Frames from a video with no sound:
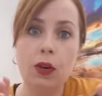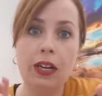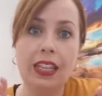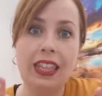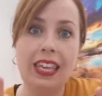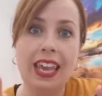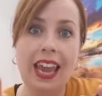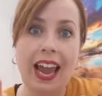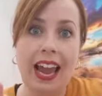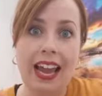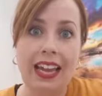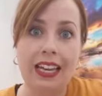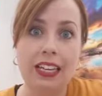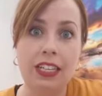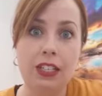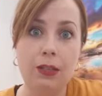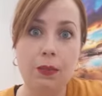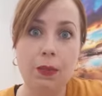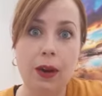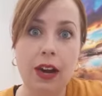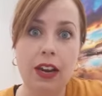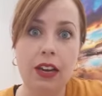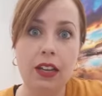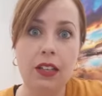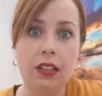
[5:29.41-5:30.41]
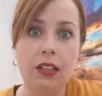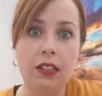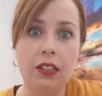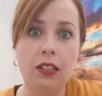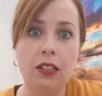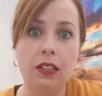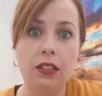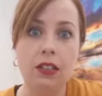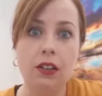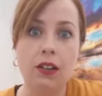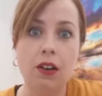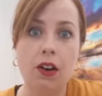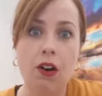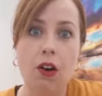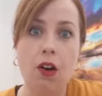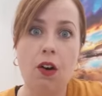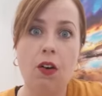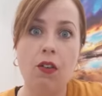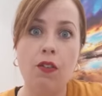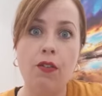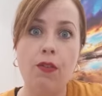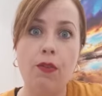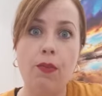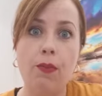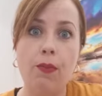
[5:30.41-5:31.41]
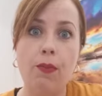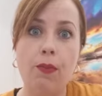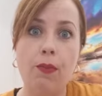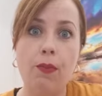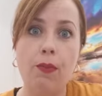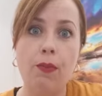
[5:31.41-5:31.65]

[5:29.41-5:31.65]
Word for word: what are the age brackets of